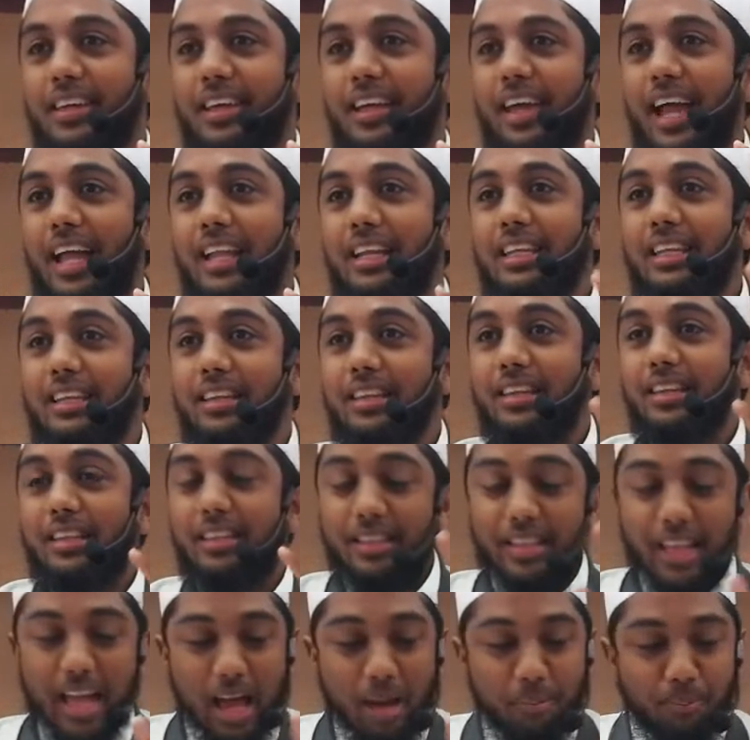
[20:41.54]
And
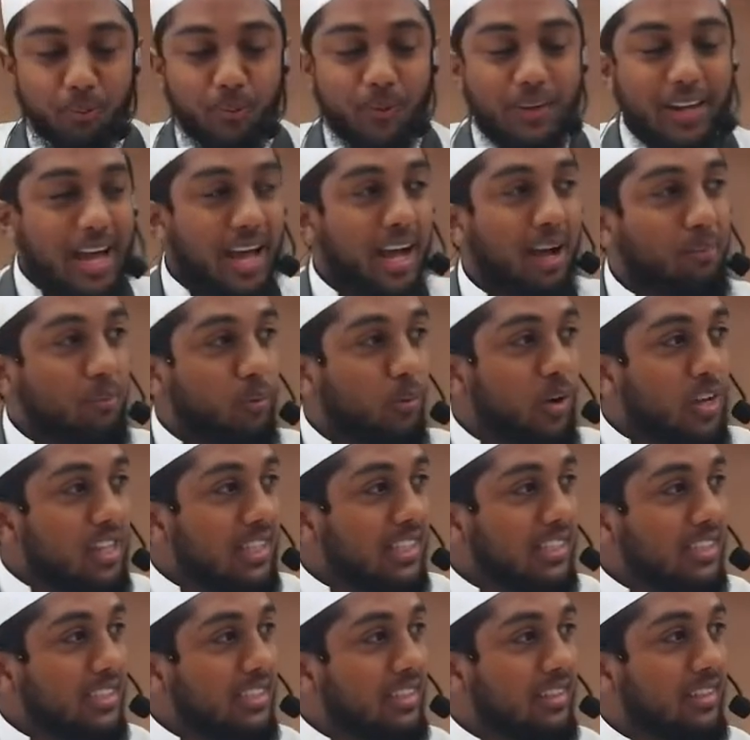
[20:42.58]
Abu Lahab
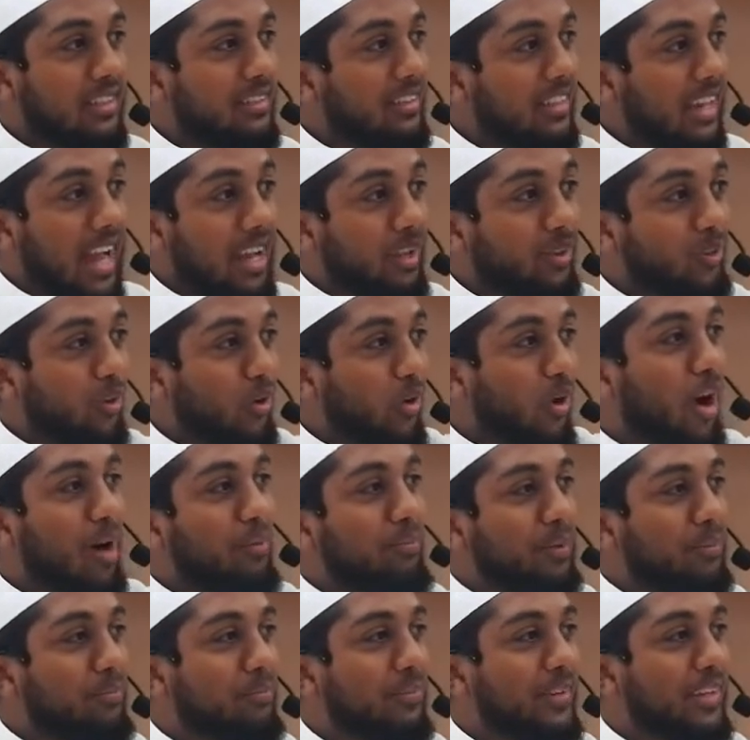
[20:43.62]
was trying to
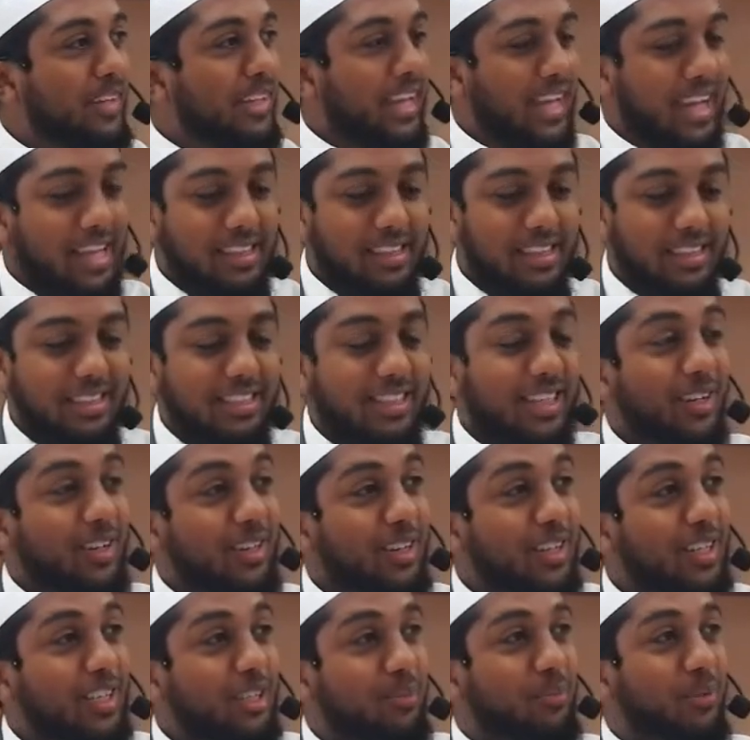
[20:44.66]
harm him. And this is how
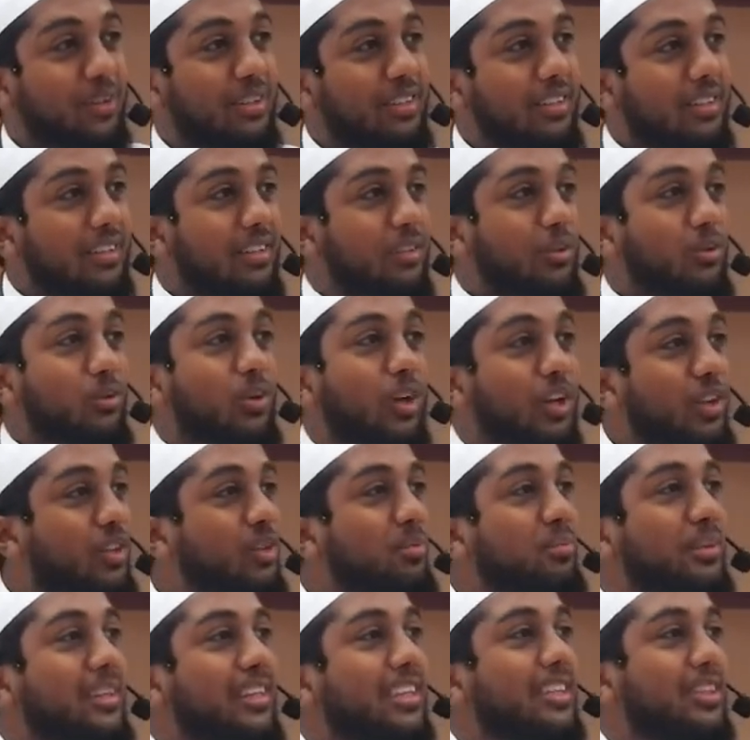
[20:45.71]
Allah responded, you're going to
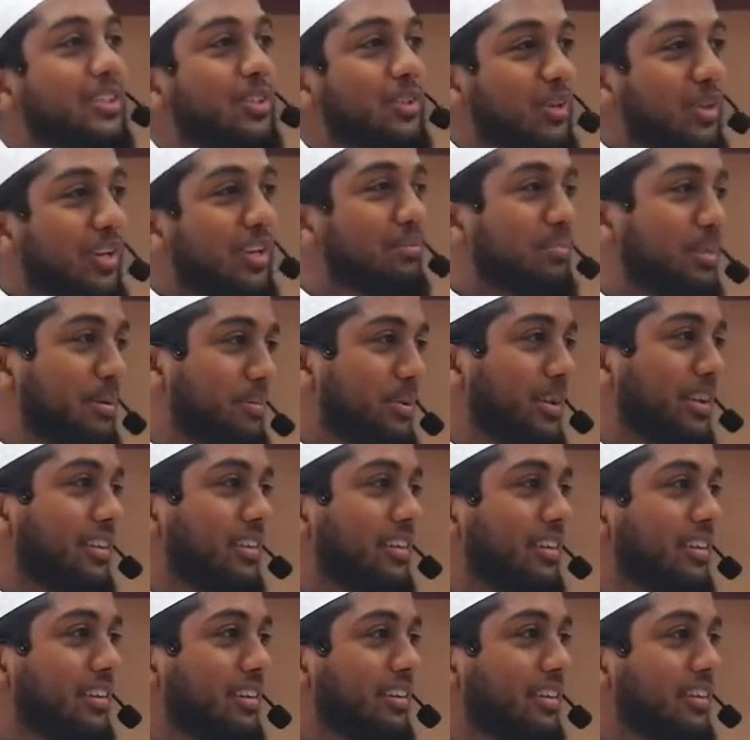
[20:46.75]
be destroyed, my
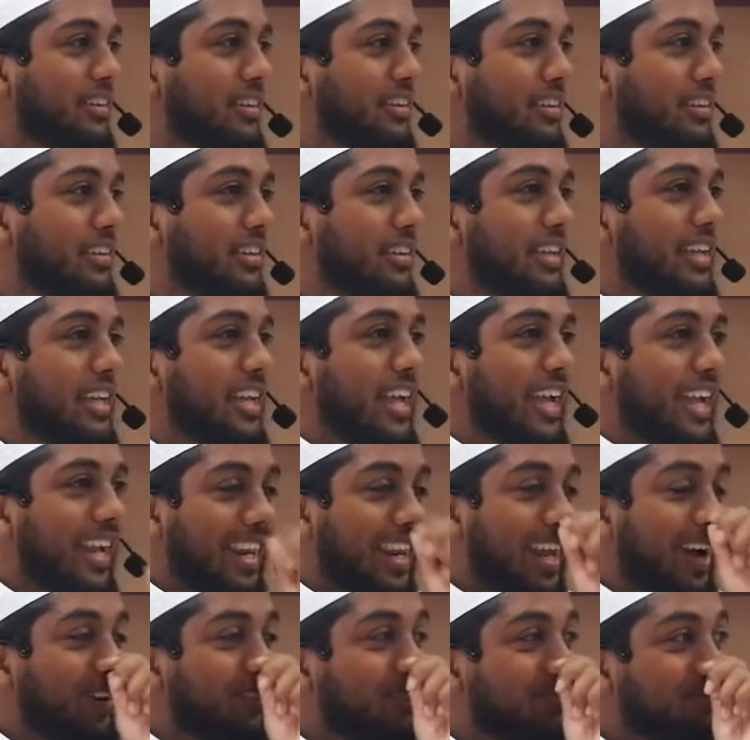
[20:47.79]
brother.
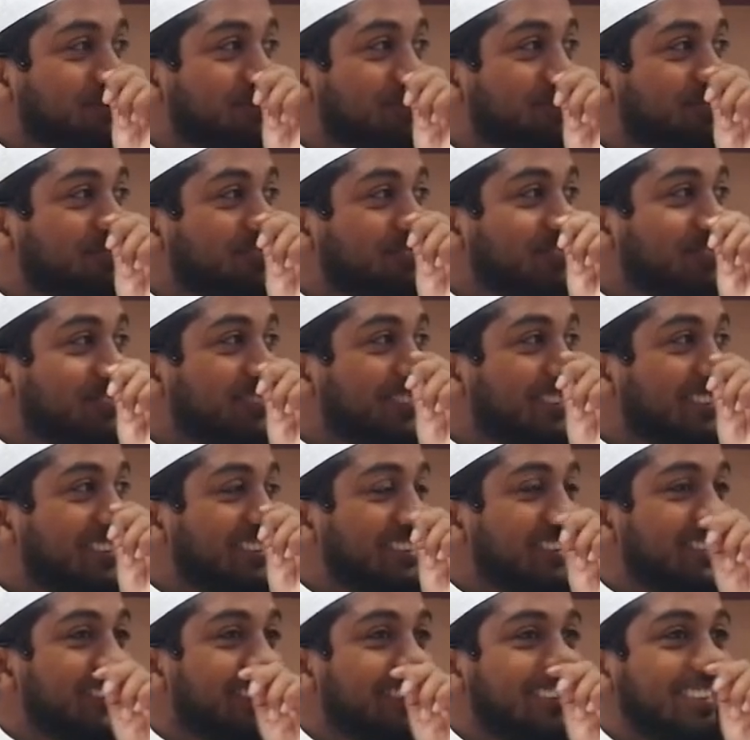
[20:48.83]
Now,
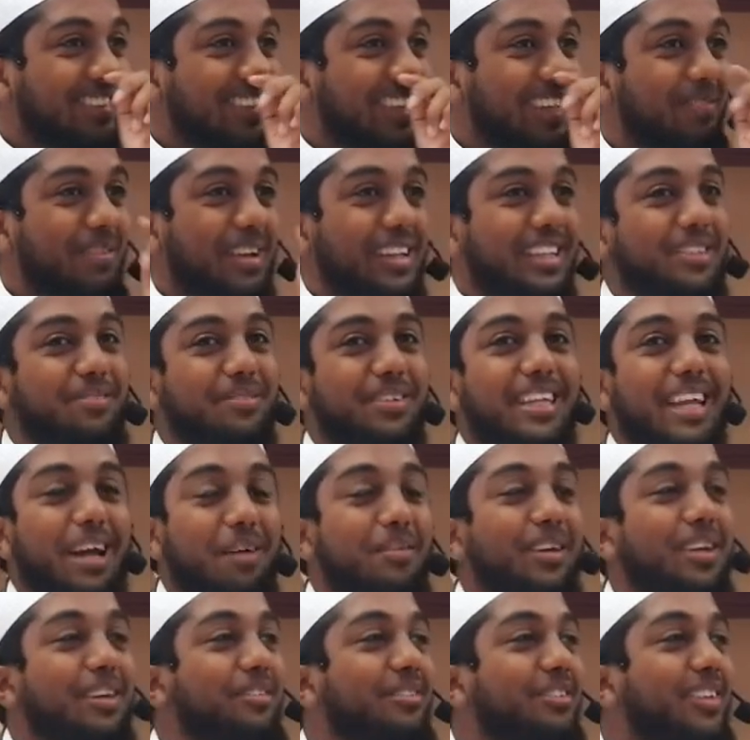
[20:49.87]
imagine
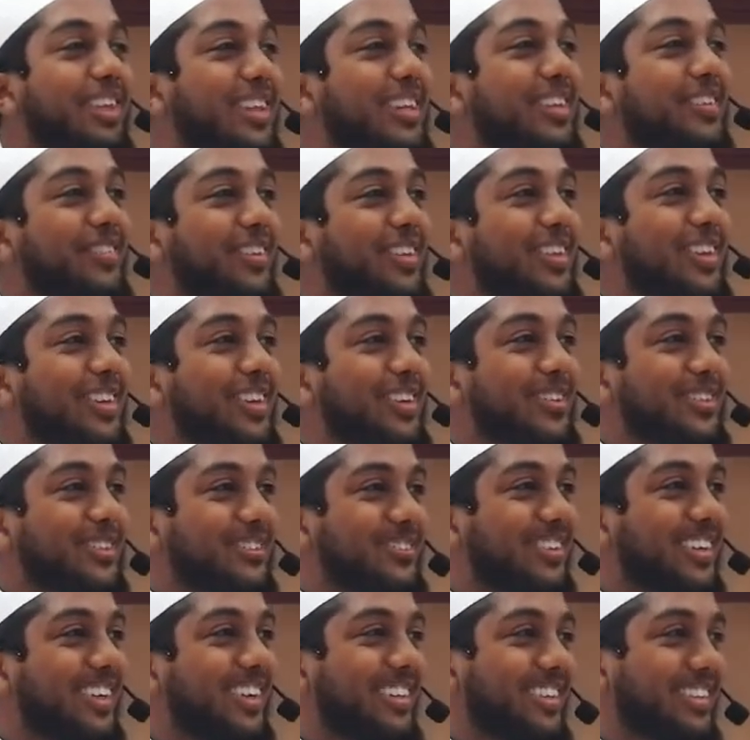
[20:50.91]
becoming a friend of Allah
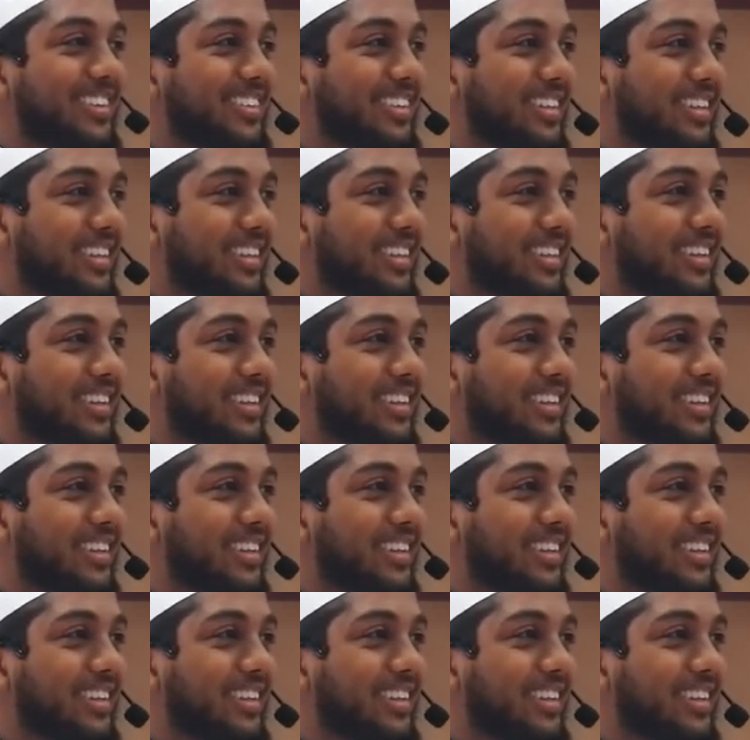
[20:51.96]
subhanahu wa ta'ala.